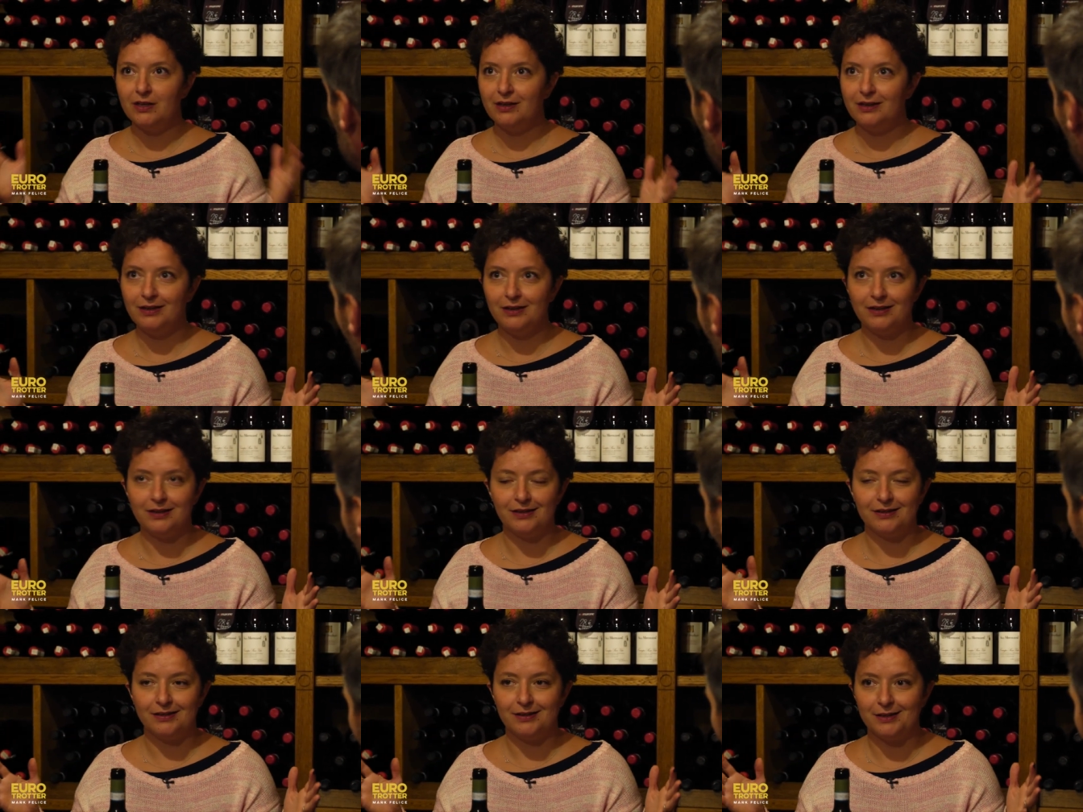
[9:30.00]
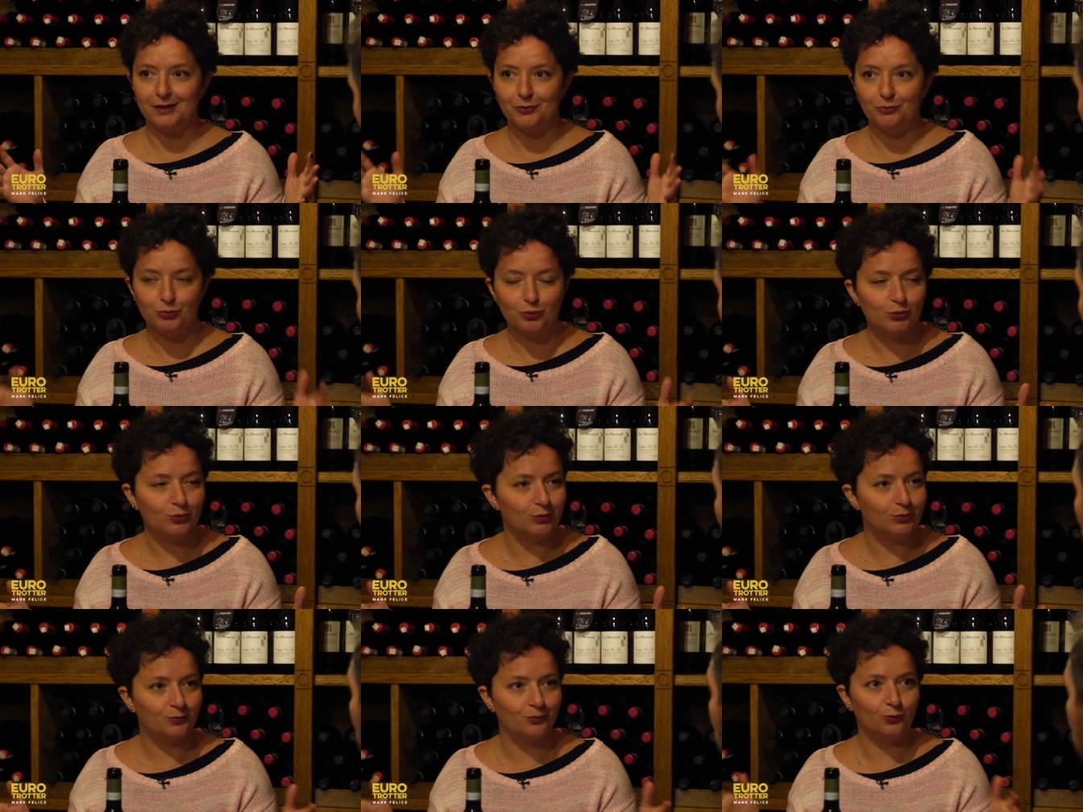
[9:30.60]
in a
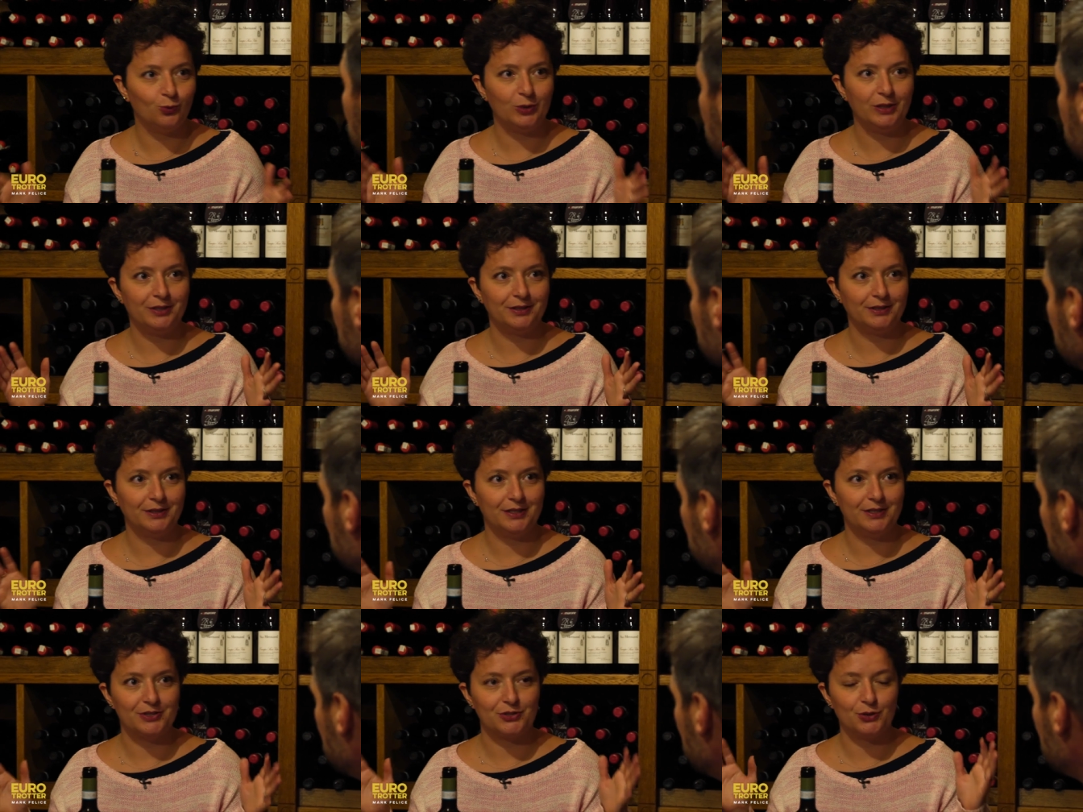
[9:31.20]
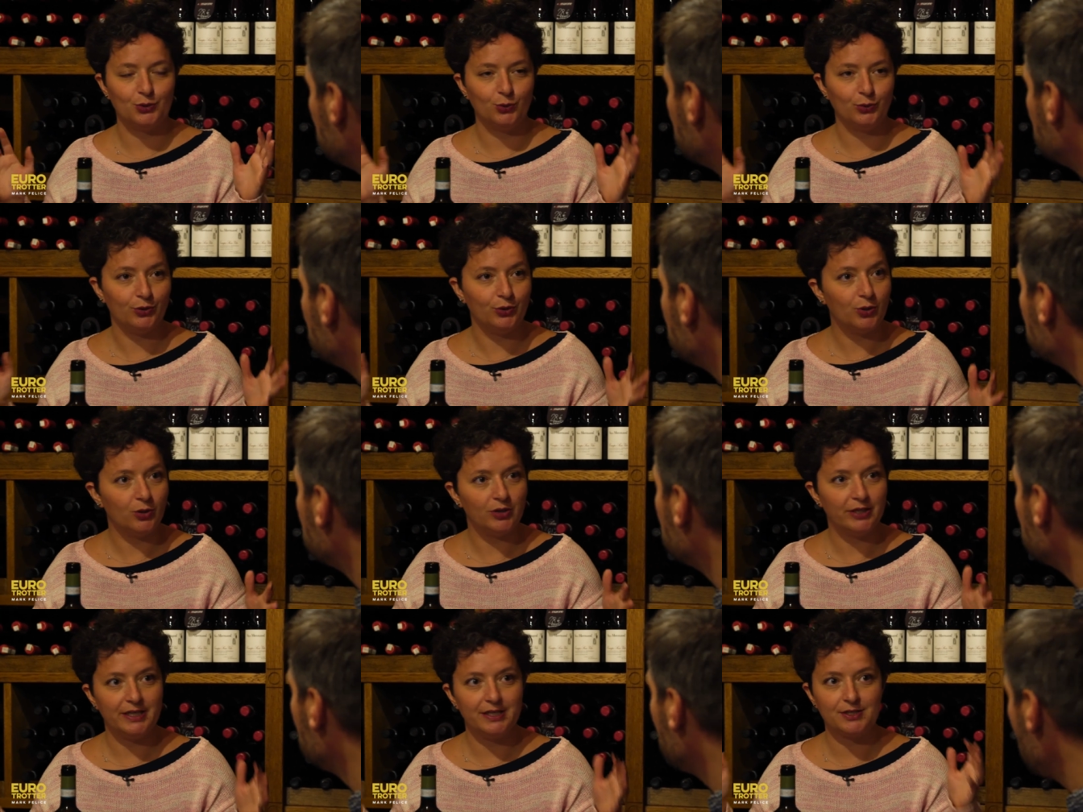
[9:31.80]
room where there's no
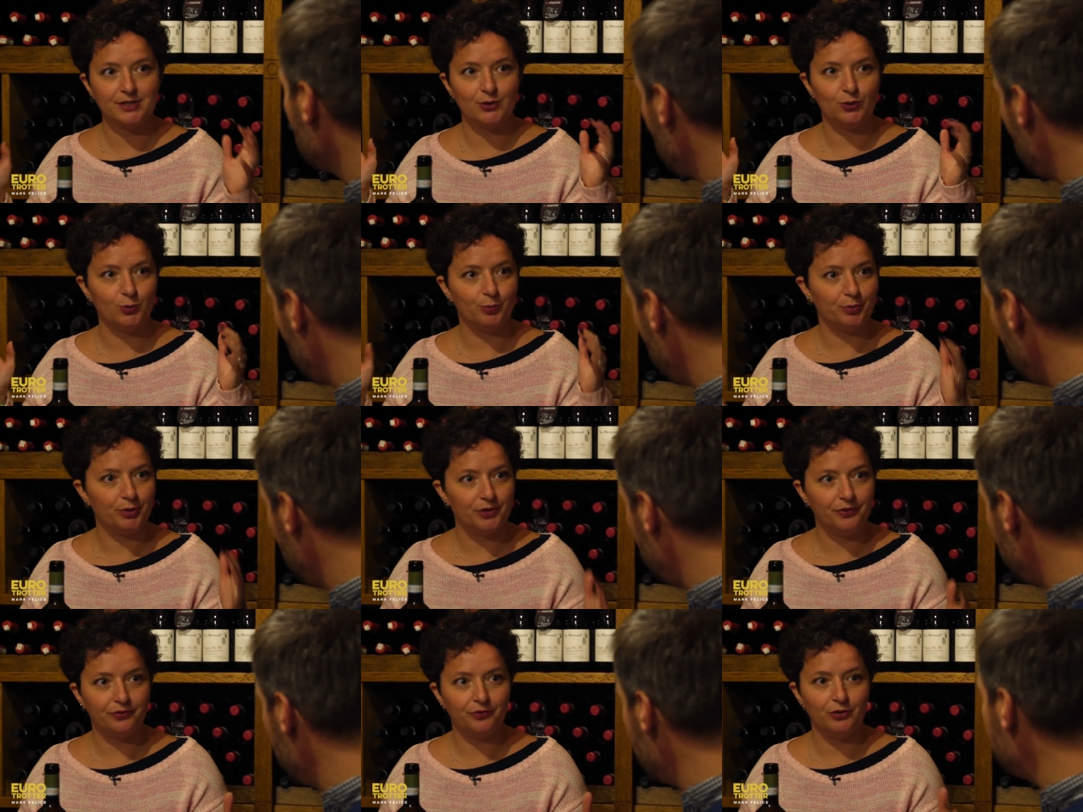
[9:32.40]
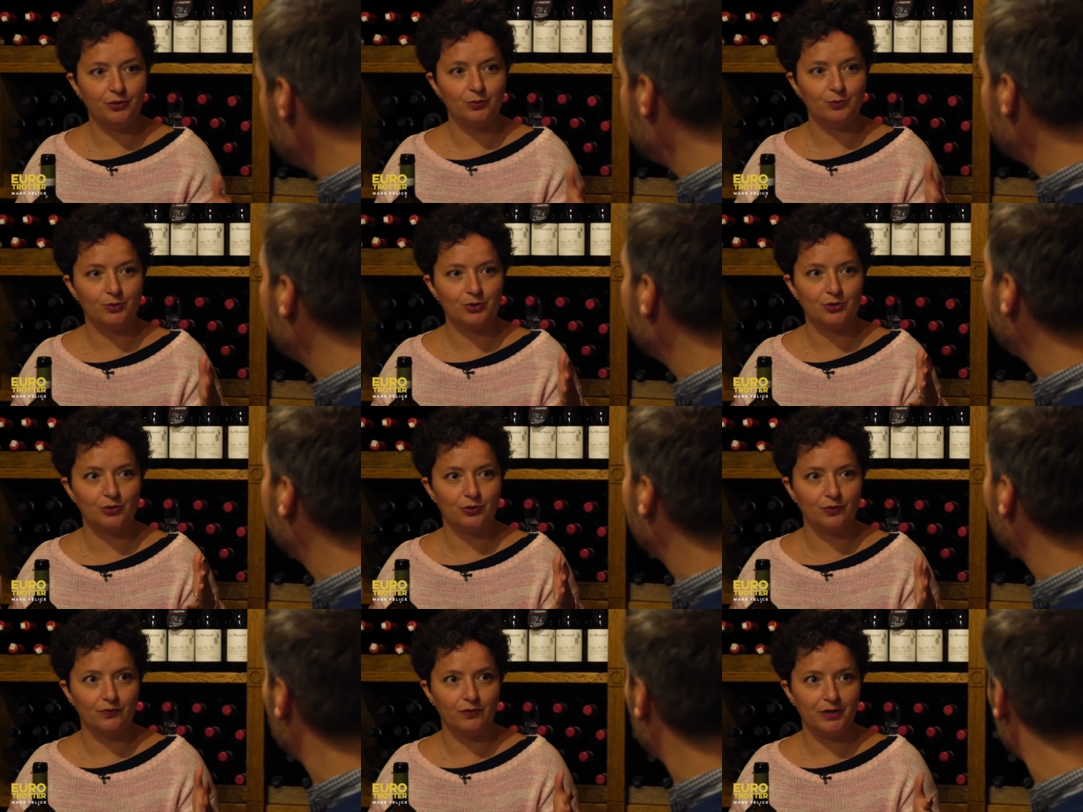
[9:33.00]
noise, no perfume,
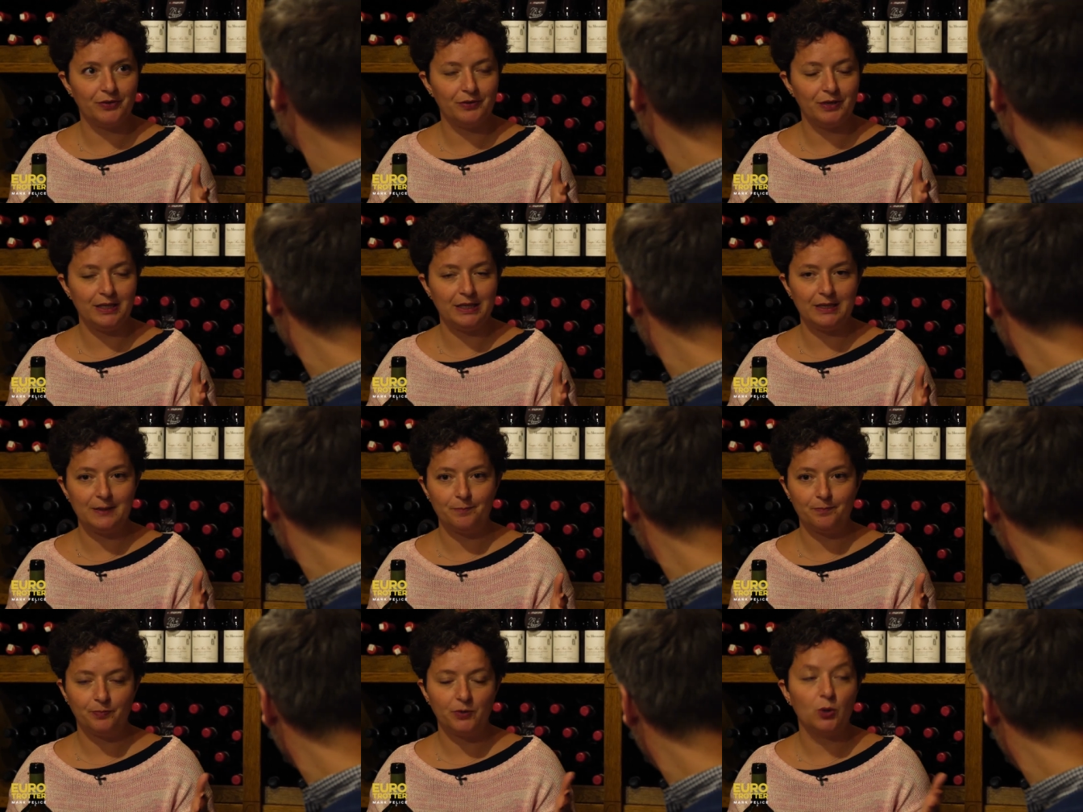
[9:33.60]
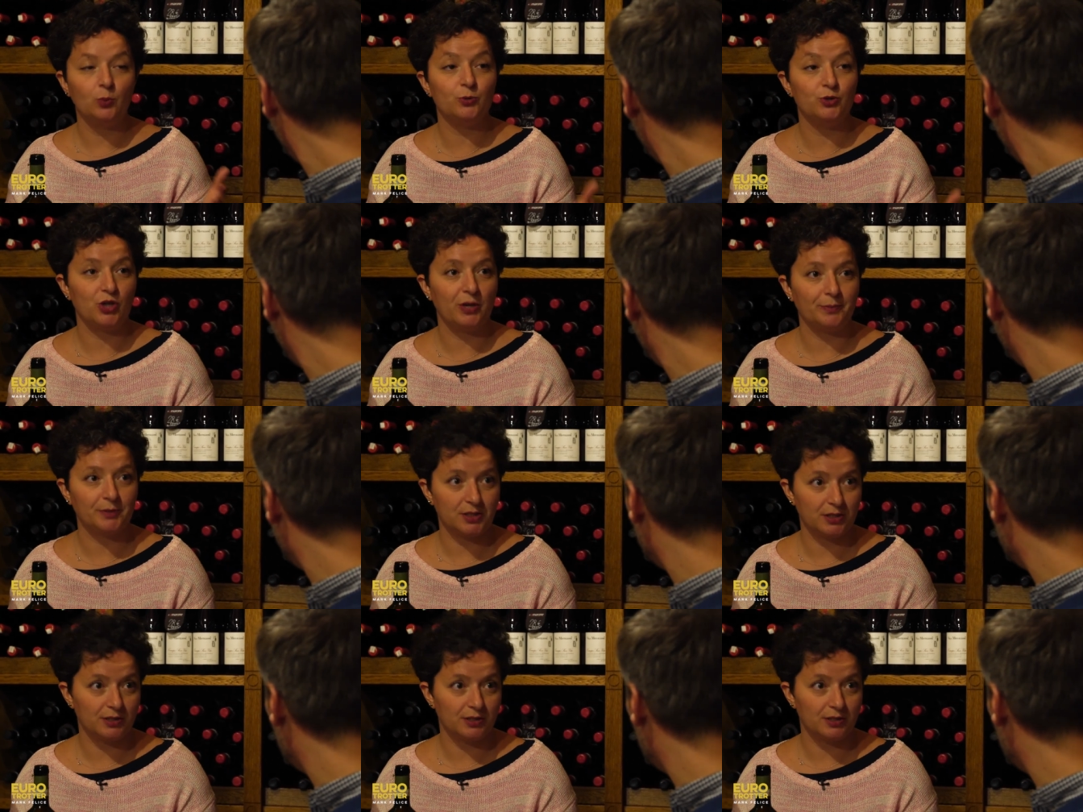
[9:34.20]
so very object